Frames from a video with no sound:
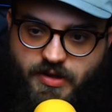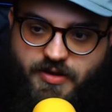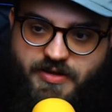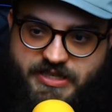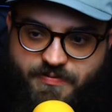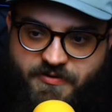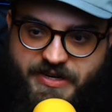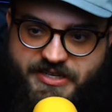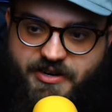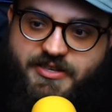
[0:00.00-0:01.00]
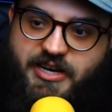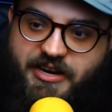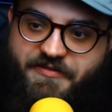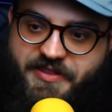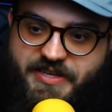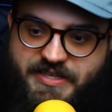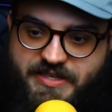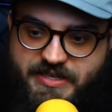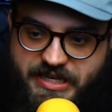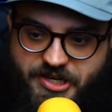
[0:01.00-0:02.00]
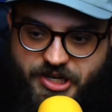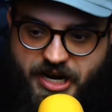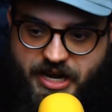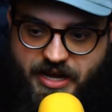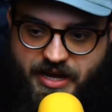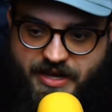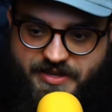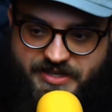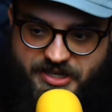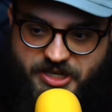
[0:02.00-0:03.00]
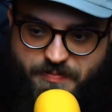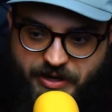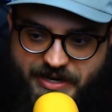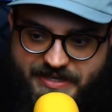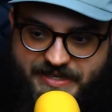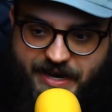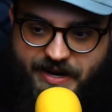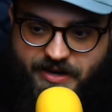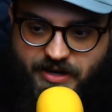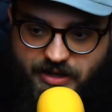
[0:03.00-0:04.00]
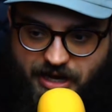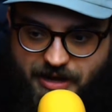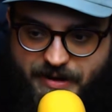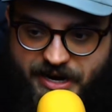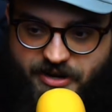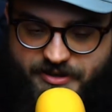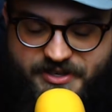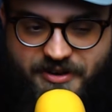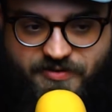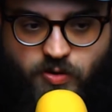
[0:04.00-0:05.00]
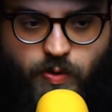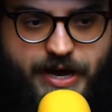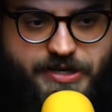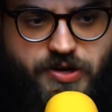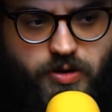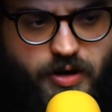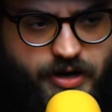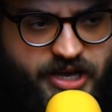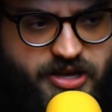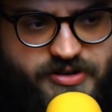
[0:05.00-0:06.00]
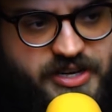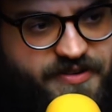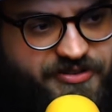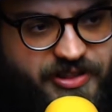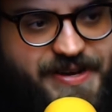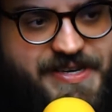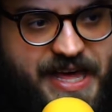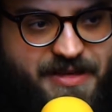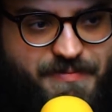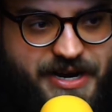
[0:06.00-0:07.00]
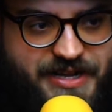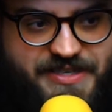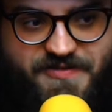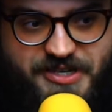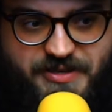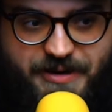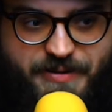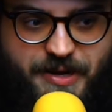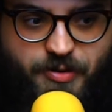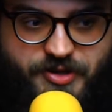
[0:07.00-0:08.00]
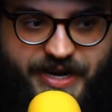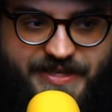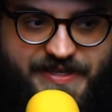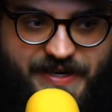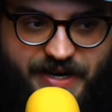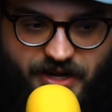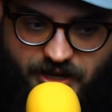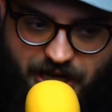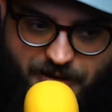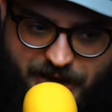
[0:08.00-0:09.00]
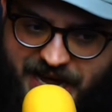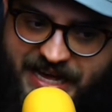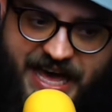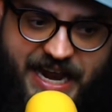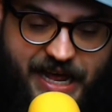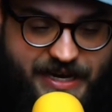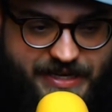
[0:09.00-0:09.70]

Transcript: This movie starts off in this DJ's playing a set at a club, and it goes on for way too long. It goes on for like 10 minutes of just like people dancing in a club. I get it.